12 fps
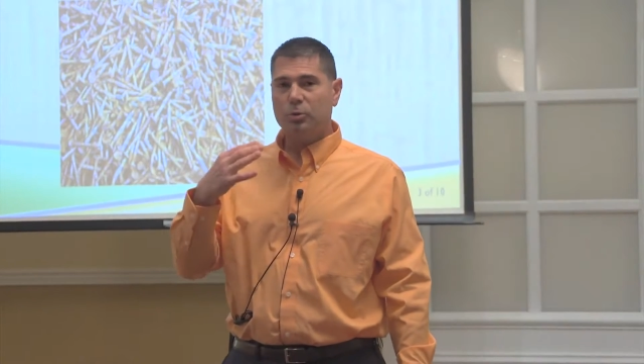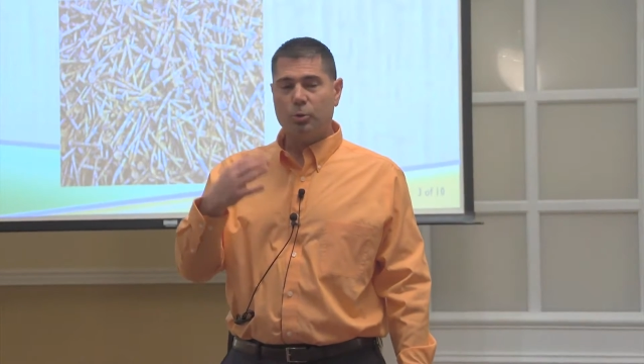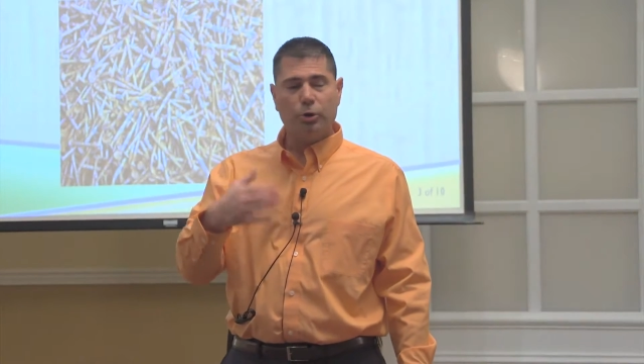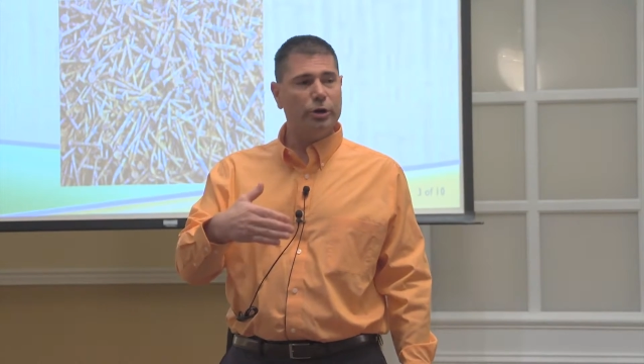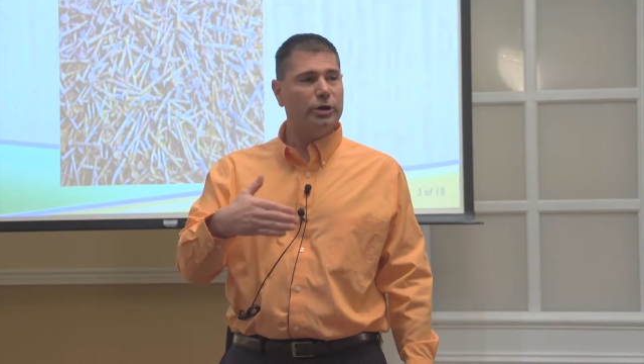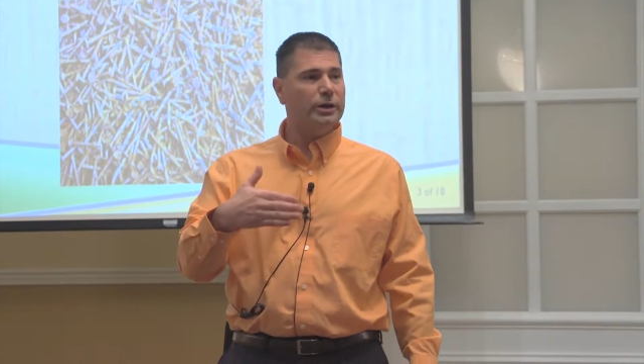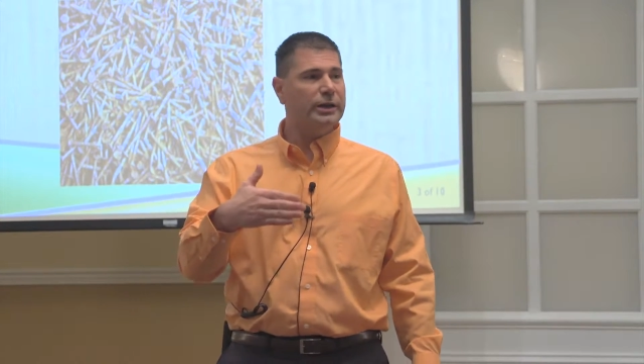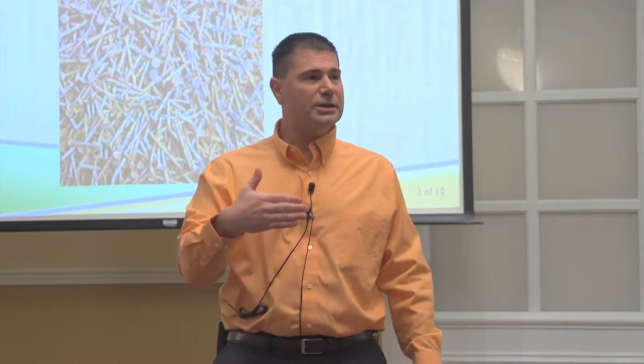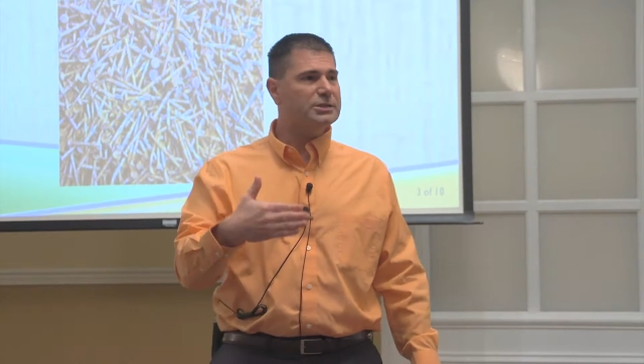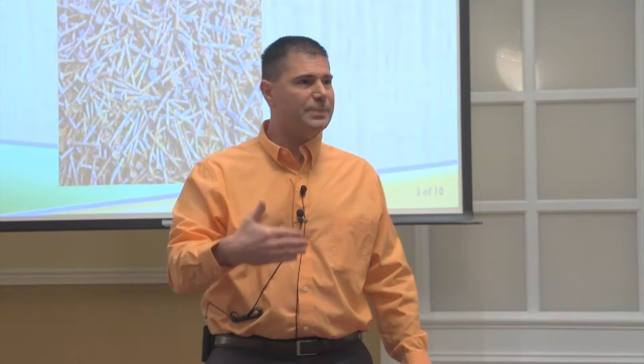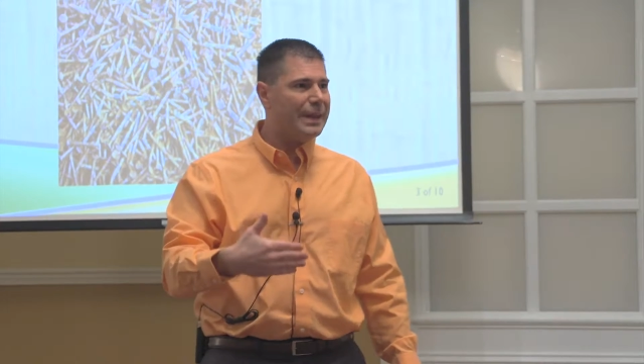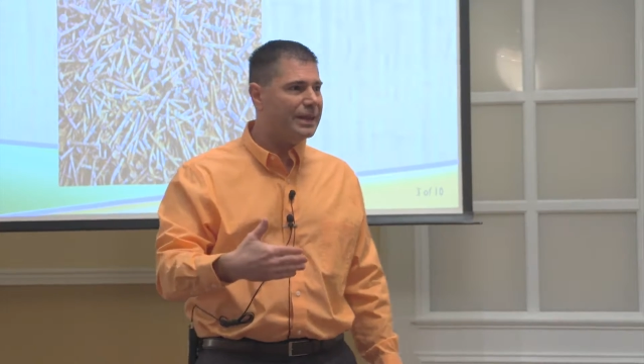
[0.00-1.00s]
Work
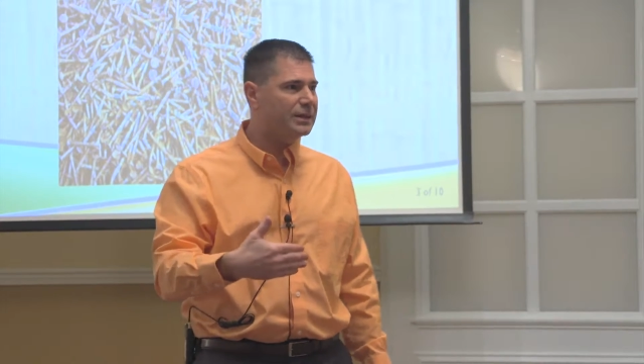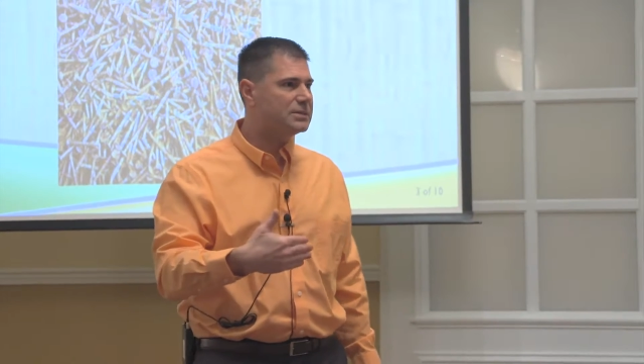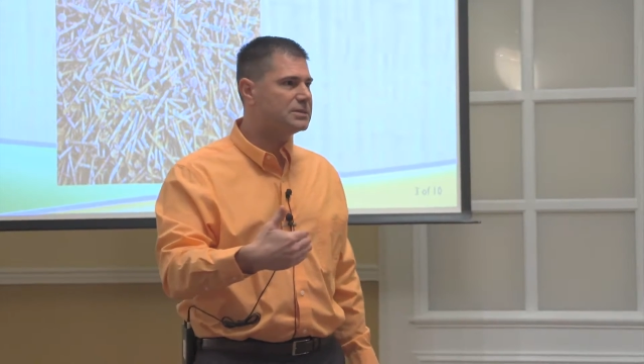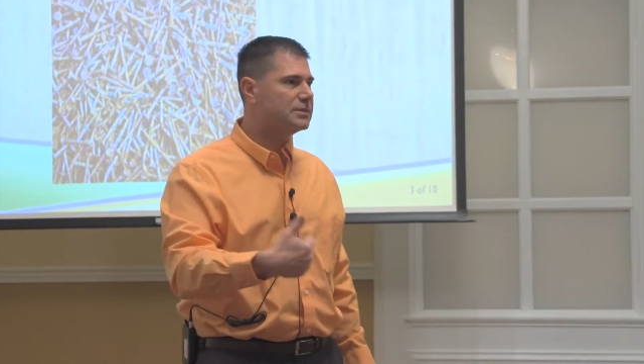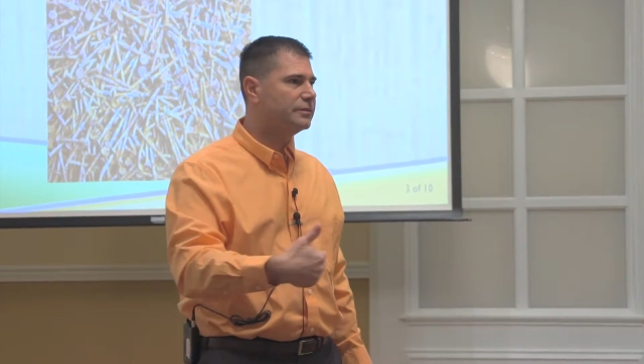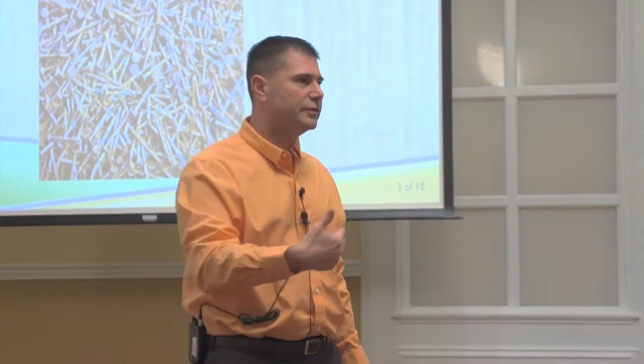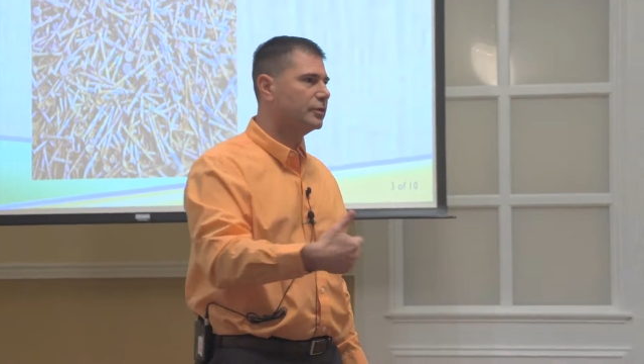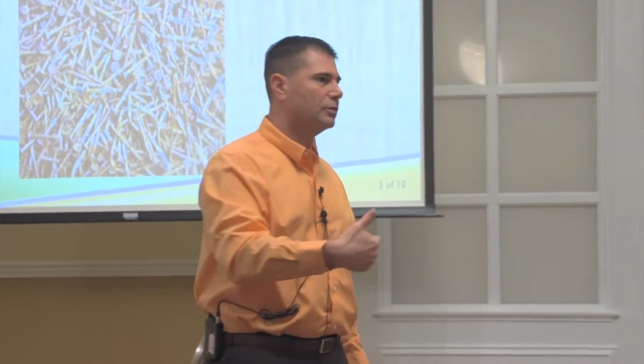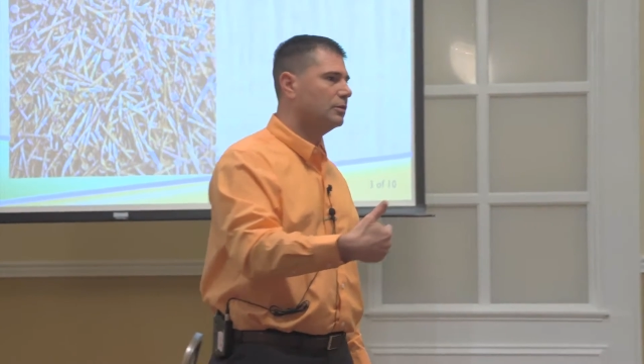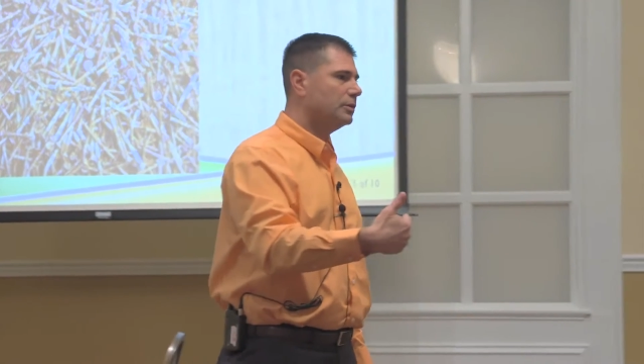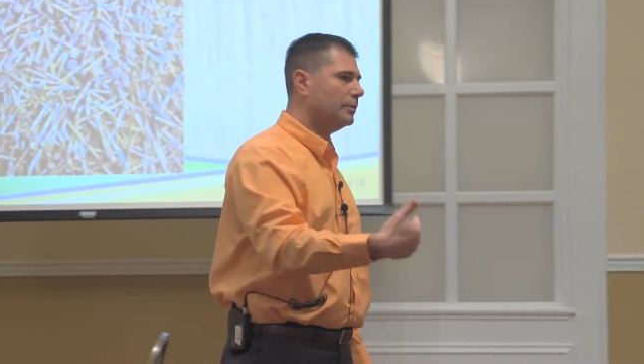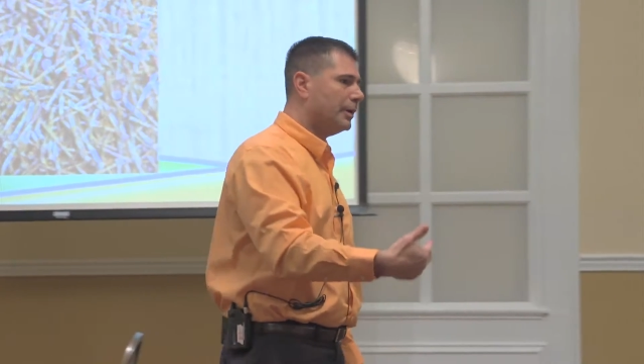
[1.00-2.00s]
expands to
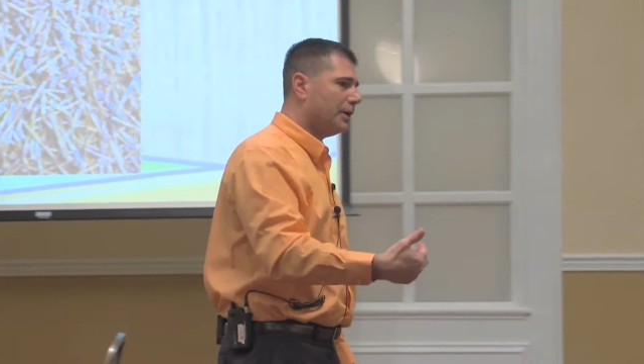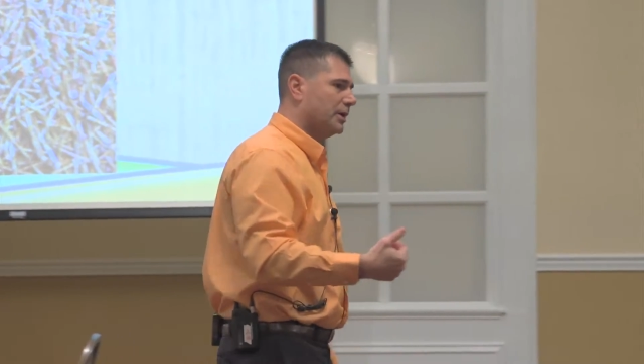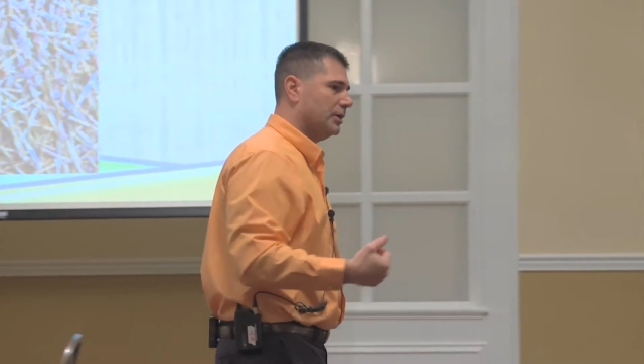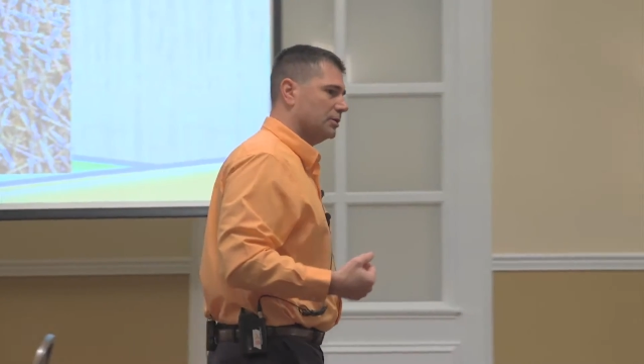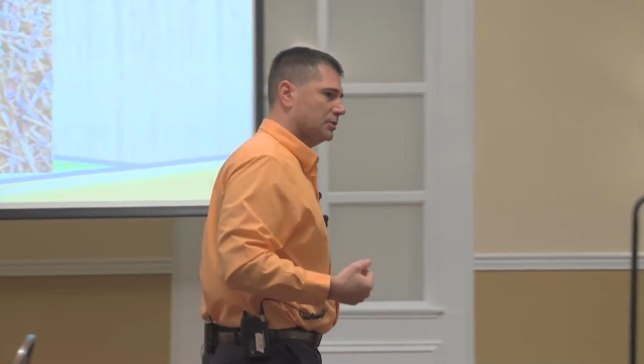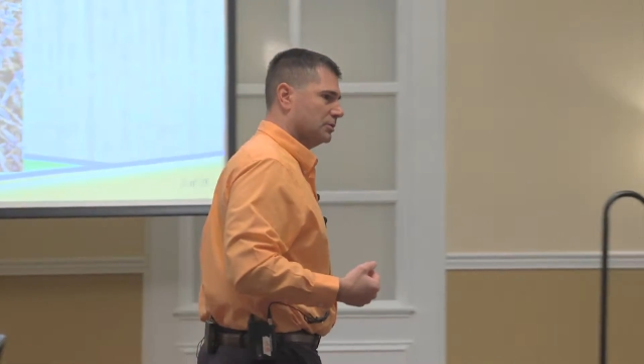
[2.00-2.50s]
fill the bucket.